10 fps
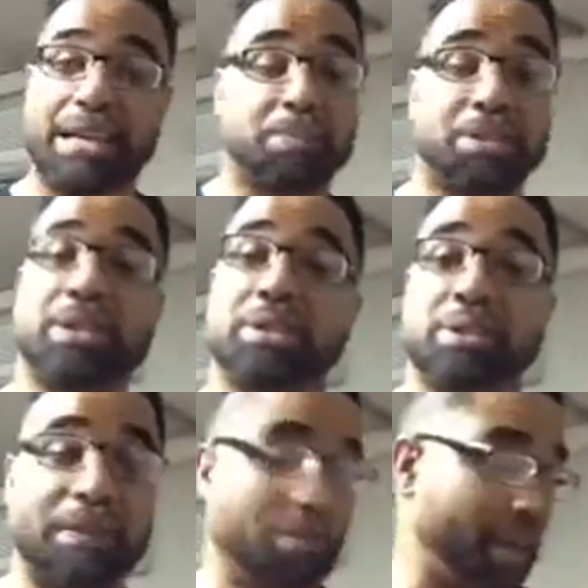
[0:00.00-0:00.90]

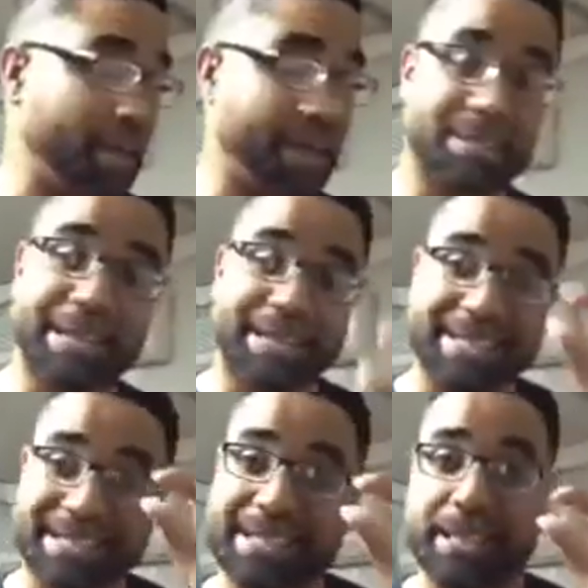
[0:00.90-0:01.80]
potential. Everybody is like a
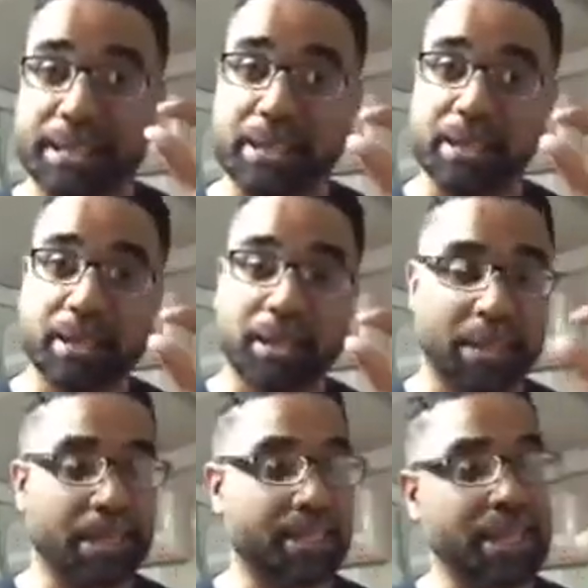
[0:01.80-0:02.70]
seed.
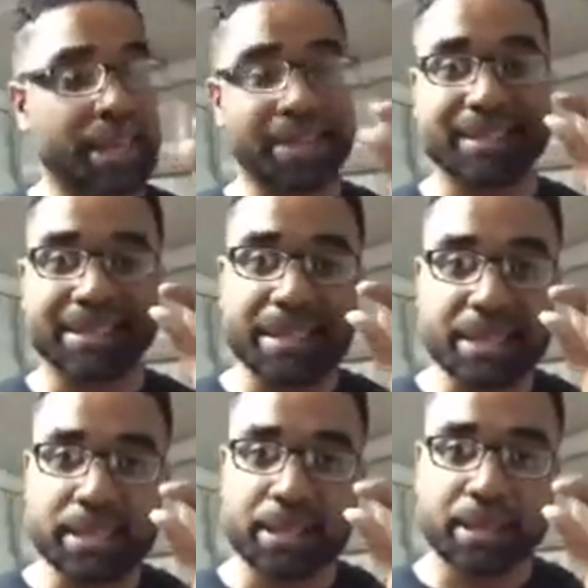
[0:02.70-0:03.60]
Inside a
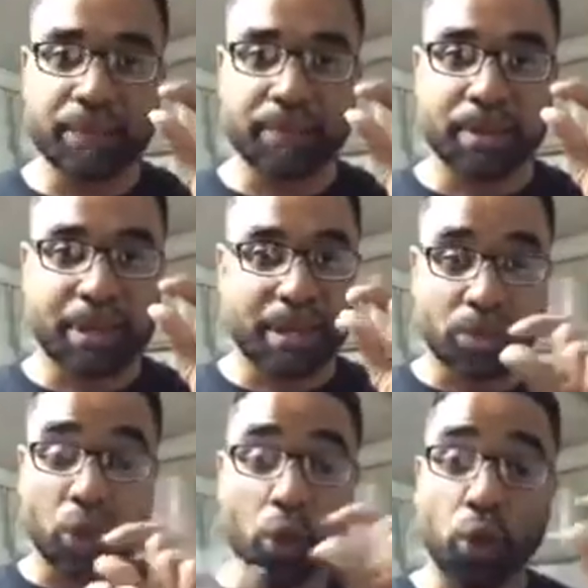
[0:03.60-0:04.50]
seed is
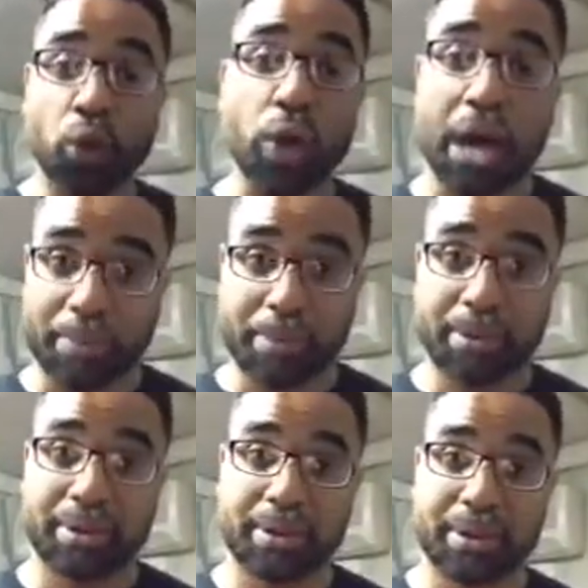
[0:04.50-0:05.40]
a whole crop
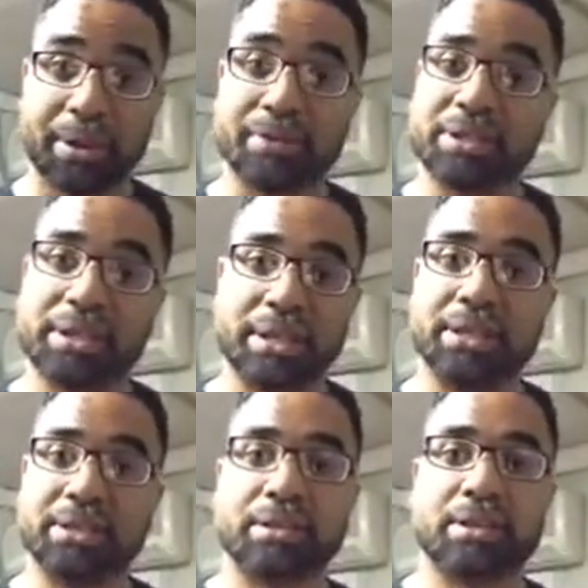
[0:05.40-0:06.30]
of
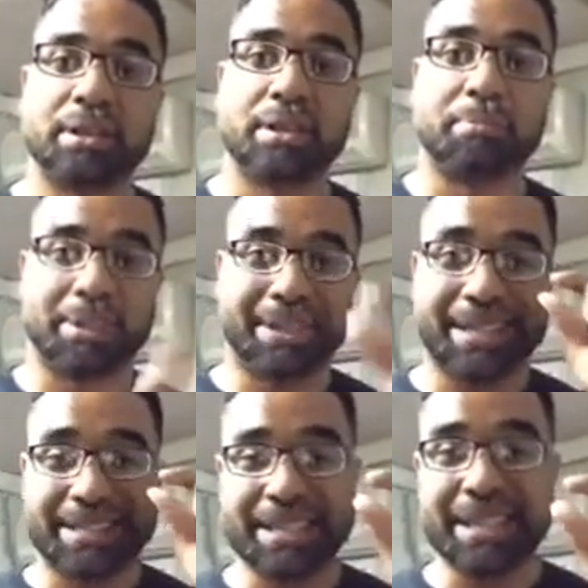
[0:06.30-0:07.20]
seeds. But
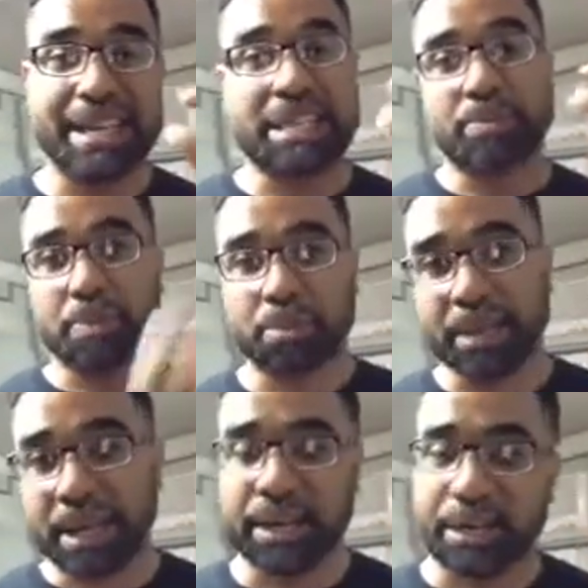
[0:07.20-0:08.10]
that seed has to be
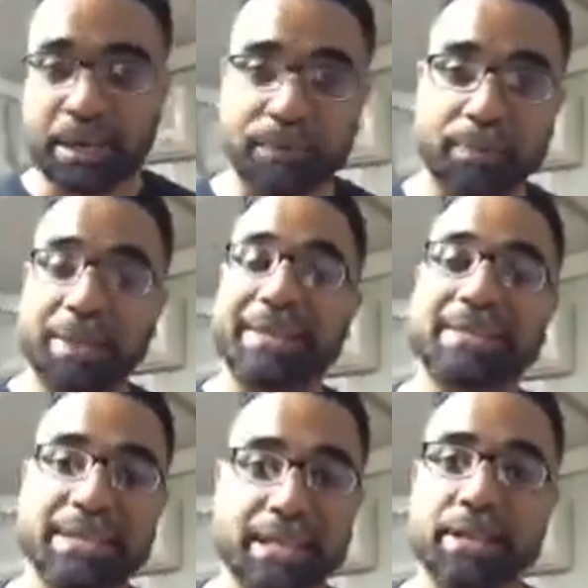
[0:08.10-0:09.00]
planted, and then from that
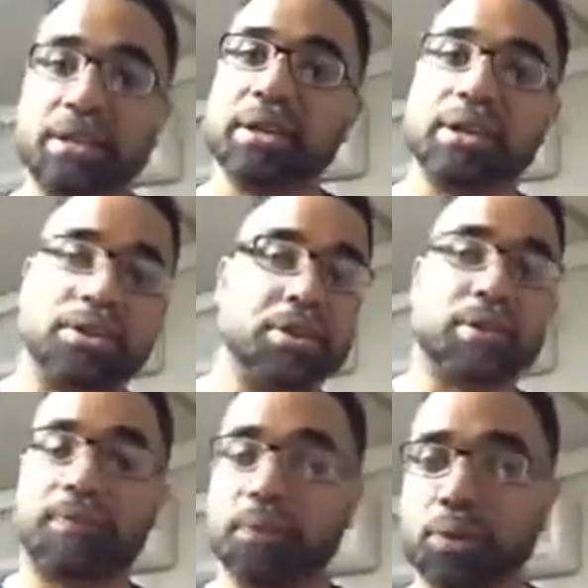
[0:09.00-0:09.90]
seed, you
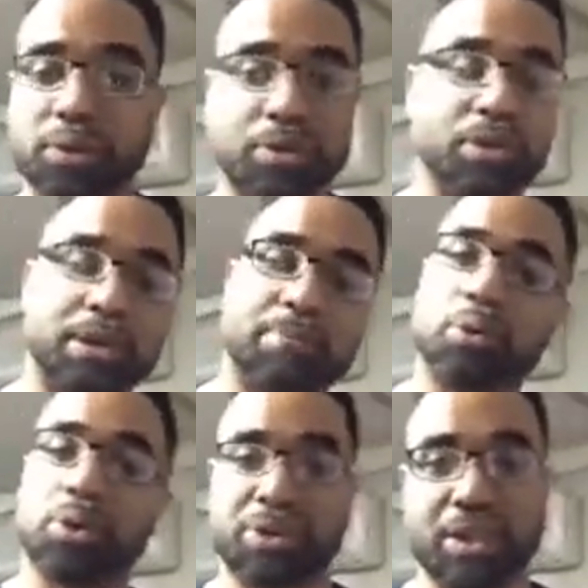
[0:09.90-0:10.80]
get fruits, and you get
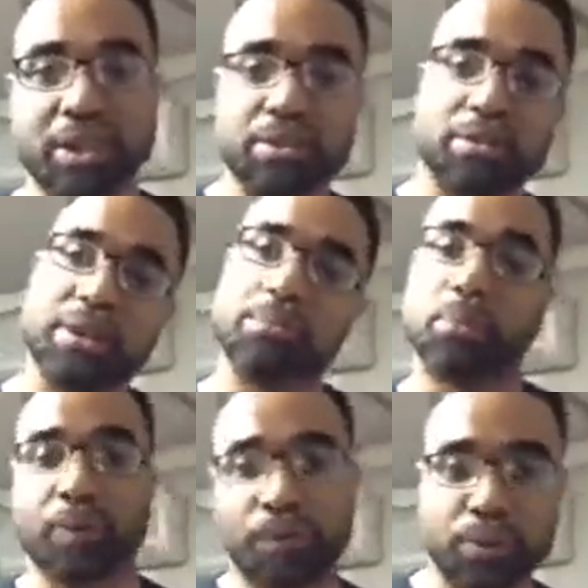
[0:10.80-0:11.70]
more seeds, and you get
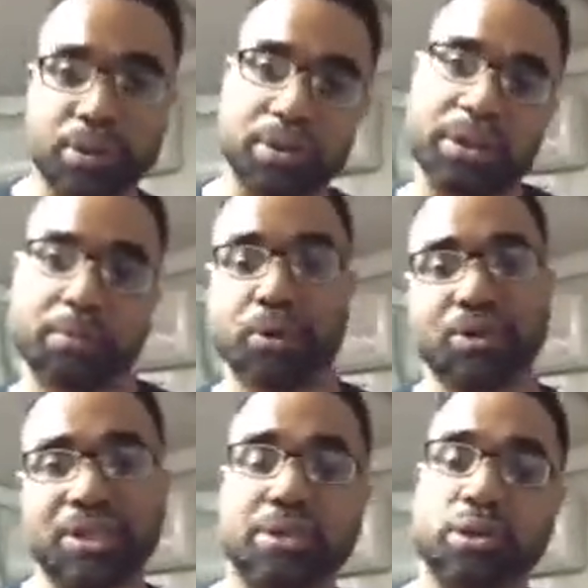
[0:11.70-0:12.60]
more fruits, and you get more
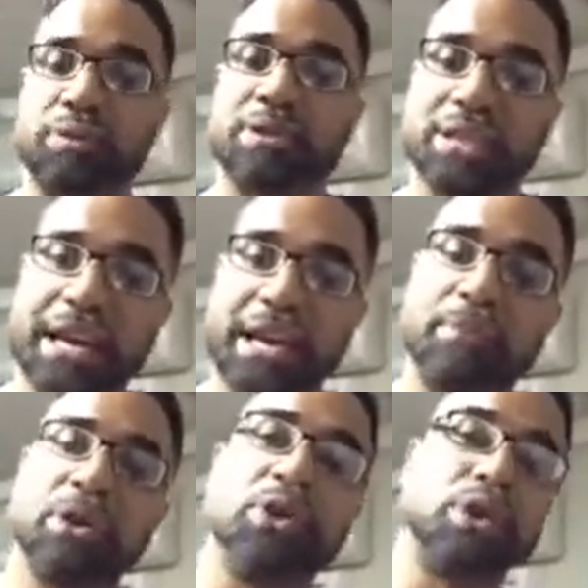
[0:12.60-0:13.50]
seeds, and over
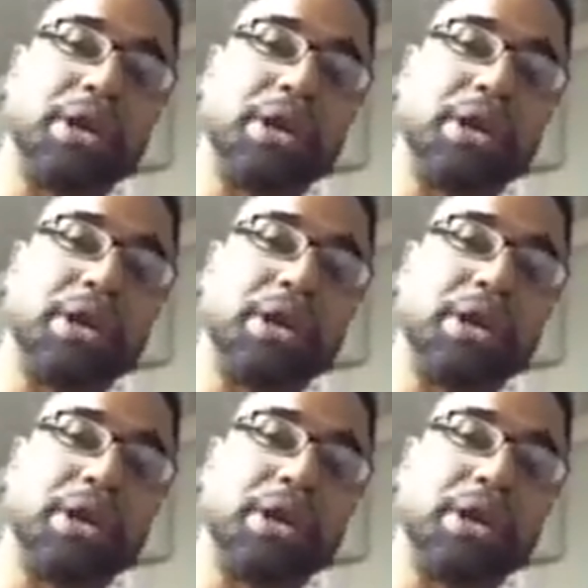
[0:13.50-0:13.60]
time, you